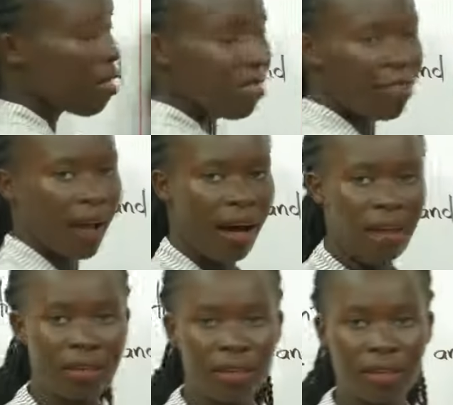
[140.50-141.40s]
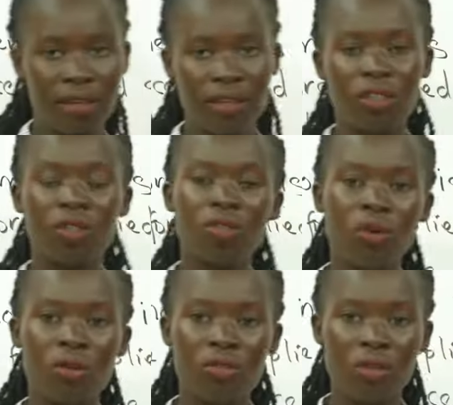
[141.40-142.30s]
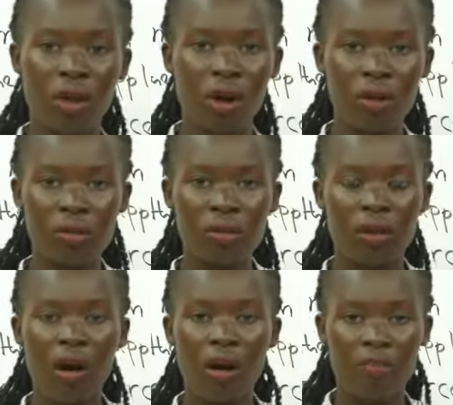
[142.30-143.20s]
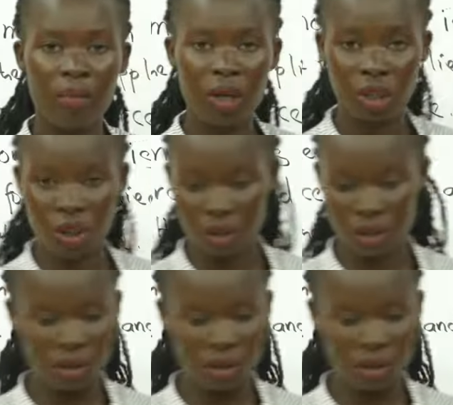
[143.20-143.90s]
the third Newton's law of motion.